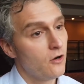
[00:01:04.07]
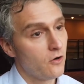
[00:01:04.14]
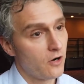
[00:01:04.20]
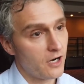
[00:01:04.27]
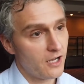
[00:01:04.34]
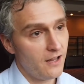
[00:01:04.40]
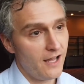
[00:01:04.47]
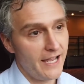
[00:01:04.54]

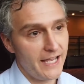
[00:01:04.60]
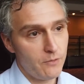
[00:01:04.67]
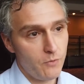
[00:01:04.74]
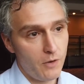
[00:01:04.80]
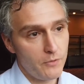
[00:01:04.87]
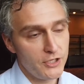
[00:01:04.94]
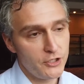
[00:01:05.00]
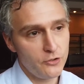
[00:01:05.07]
or a
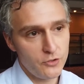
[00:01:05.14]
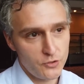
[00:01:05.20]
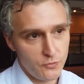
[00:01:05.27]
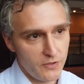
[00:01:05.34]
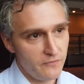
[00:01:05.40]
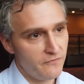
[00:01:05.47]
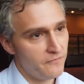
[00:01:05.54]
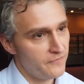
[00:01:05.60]
client, what we do is
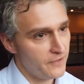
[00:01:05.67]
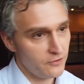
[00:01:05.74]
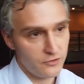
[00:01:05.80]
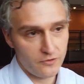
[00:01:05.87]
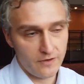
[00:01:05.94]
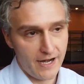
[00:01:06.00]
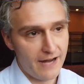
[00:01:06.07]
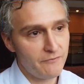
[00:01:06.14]
we
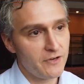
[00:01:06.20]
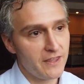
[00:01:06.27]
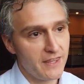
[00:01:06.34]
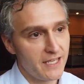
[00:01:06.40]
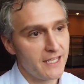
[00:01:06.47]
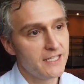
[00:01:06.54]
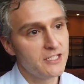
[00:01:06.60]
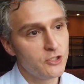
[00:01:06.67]
filter
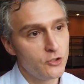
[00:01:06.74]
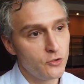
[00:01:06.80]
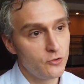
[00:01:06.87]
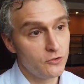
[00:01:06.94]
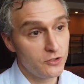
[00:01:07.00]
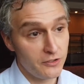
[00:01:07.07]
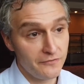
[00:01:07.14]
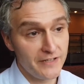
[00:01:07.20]
everything
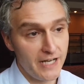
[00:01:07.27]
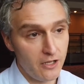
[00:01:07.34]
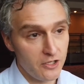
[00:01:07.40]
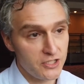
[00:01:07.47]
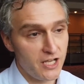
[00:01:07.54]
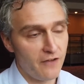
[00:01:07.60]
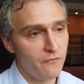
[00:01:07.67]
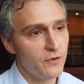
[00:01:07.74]
into
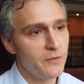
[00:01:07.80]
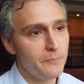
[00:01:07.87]
VanillaSoft.